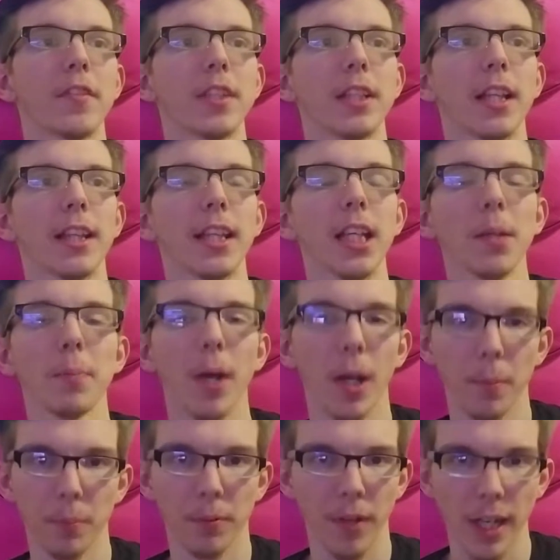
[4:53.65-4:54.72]
the thing about
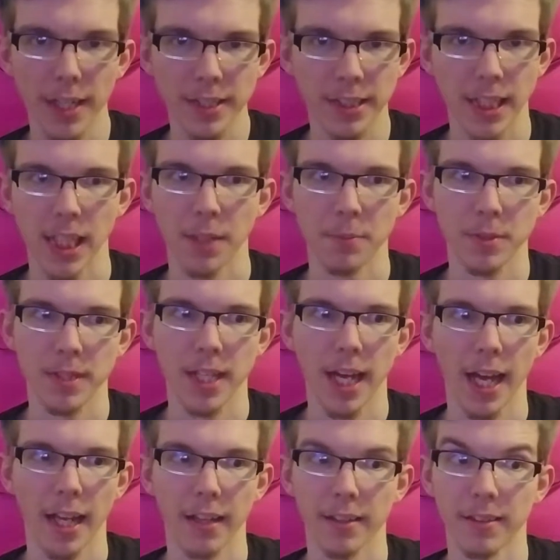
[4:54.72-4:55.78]
prize games
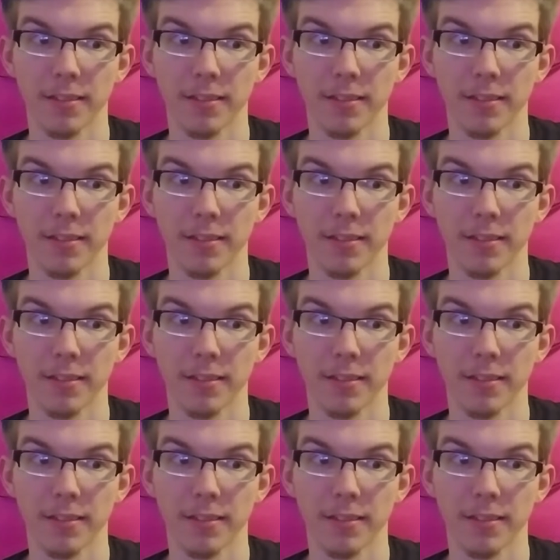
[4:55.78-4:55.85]
that